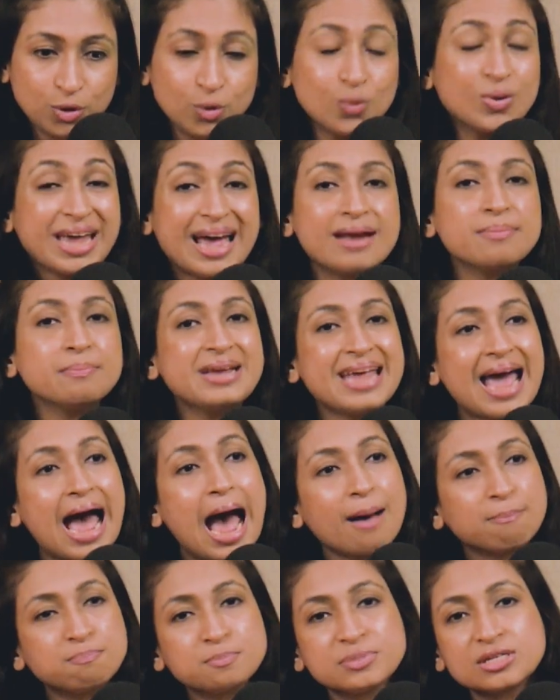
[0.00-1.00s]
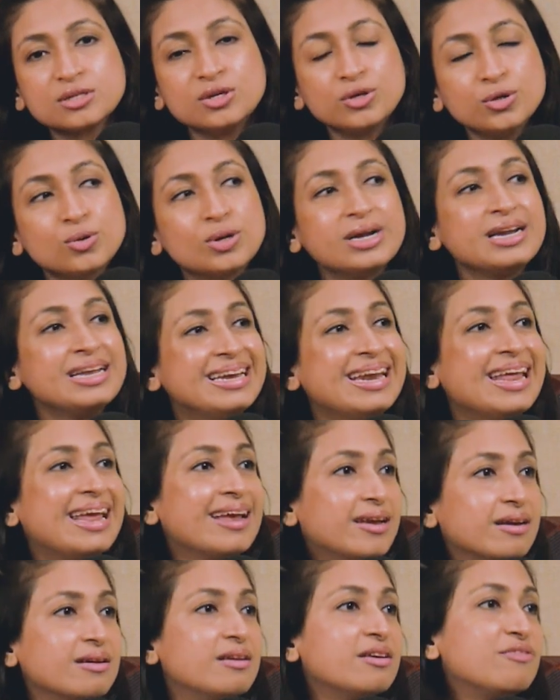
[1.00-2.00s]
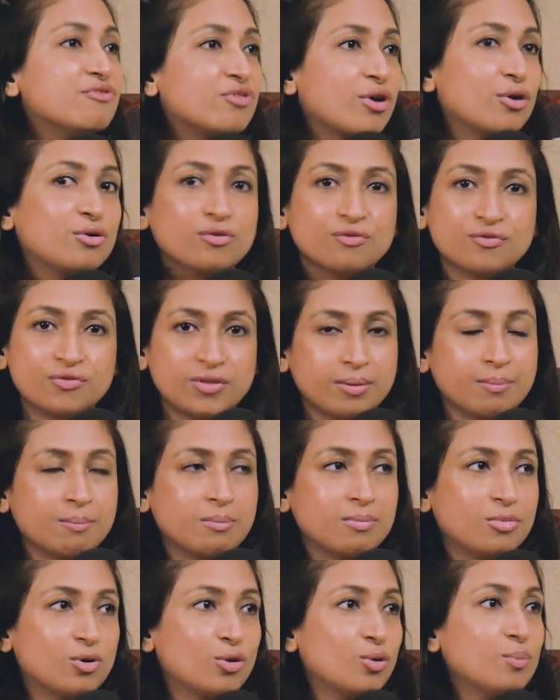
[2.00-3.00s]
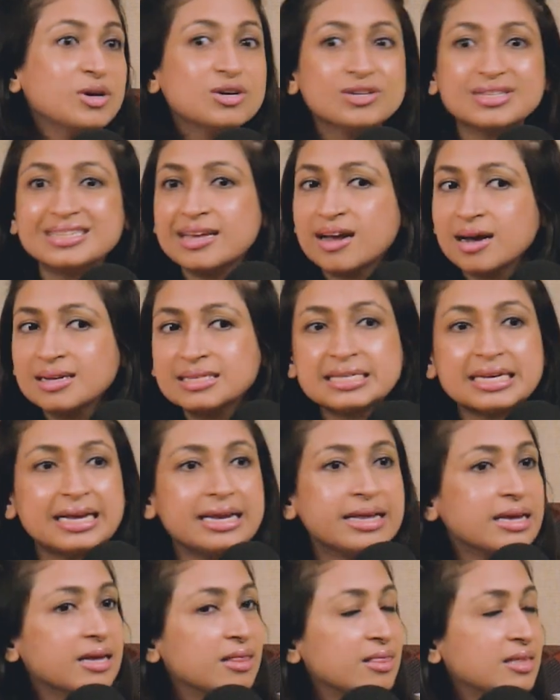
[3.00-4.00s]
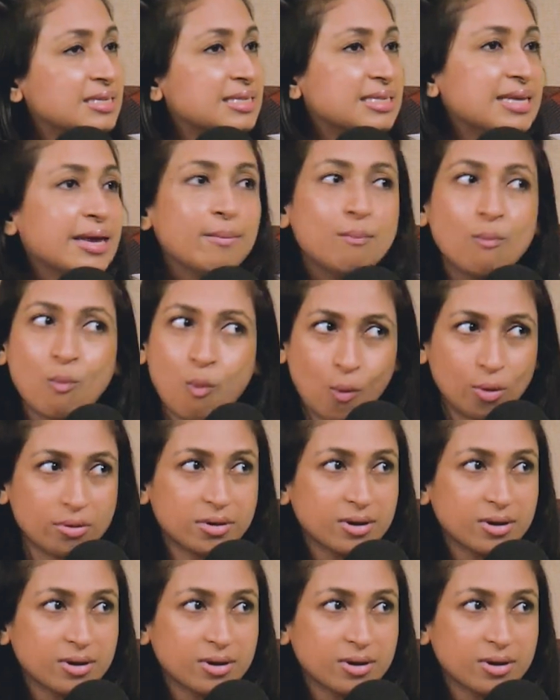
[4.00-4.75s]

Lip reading: can be absolutely naked in front of them, because they are sailing in the same boat.